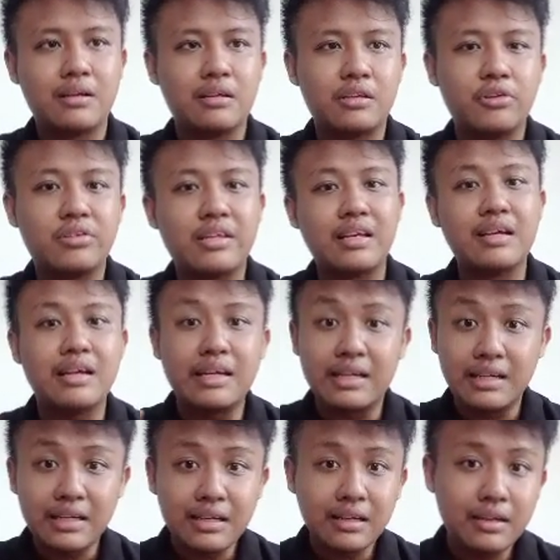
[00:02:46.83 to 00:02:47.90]
using
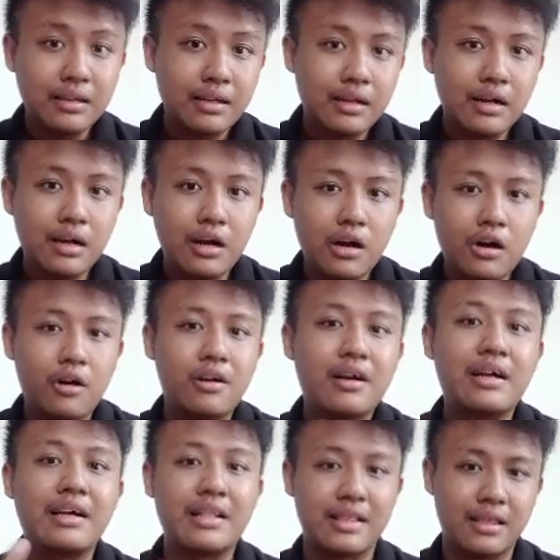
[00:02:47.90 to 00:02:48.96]
a
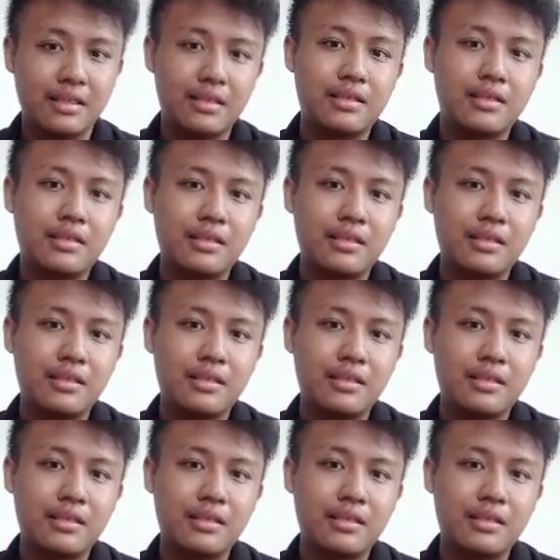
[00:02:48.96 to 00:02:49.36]
or an.